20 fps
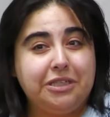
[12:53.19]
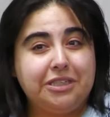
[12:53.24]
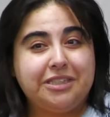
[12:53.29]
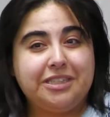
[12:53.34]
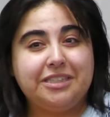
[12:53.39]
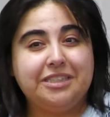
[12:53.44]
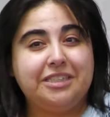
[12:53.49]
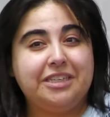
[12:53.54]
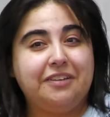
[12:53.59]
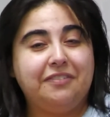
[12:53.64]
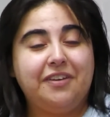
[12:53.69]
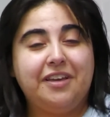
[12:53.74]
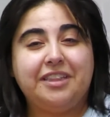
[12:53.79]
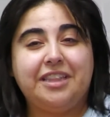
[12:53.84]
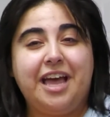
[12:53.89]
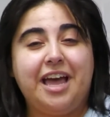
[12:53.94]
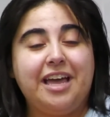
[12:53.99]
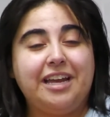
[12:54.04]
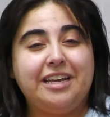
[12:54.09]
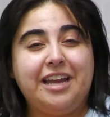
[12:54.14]
and stuff like
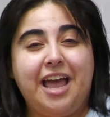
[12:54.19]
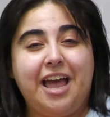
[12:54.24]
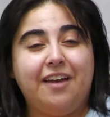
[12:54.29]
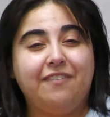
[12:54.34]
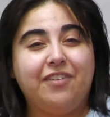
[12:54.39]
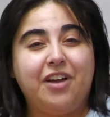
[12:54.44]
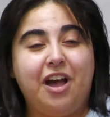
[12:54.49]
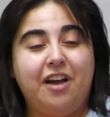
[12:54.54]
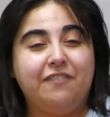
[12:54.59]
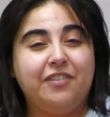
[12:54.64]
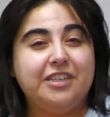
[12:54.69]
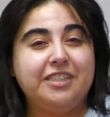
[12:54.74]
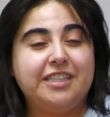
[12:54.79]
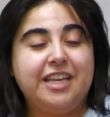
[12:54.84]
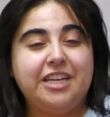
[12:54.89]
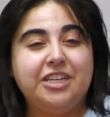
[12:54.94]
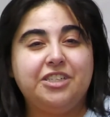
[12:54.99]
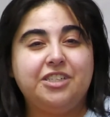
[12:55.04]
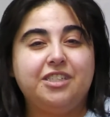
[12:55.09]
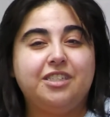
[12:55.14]
that, and have
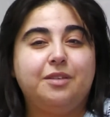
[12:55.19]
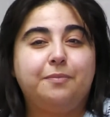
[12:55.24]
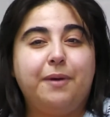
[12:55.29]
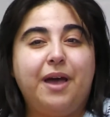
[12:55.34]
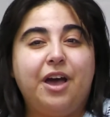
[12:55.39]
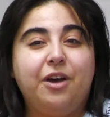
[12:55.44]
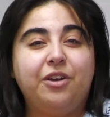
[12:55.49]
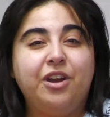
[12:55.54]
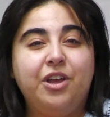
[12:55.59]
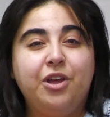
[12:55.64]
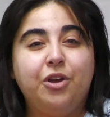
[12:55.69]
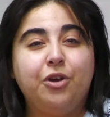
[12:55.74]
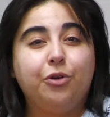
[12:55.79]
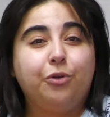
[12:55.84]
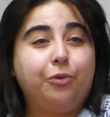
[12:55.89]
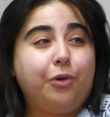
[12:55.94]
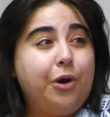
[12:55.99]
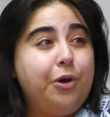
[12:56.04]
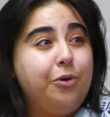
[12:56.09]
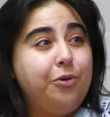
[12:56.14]
conversations about
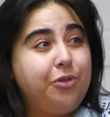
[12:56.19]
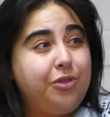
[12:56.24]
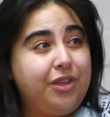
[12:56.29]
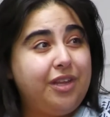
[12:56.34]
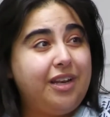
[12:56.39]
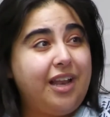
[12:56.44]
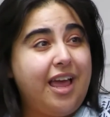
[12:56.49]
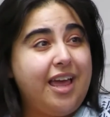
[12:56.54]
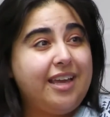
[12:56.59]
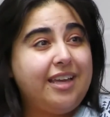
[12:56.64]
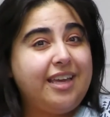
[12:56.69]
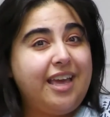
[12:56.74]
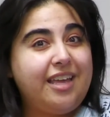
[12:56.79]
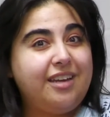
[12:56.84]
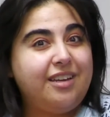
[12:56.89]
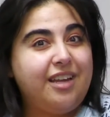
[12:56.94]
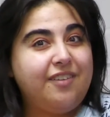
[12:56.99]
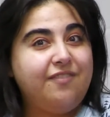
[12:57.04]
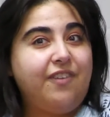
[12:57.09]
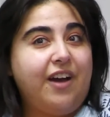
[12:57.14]
growth and like
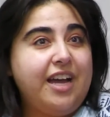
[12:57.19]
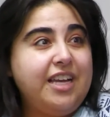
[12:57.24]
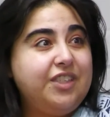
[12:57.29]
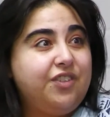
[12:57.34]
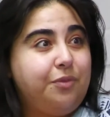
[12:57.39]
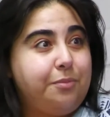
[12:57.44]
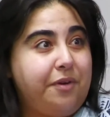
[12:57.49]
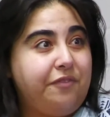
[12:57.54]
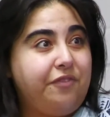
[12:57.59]
get advice from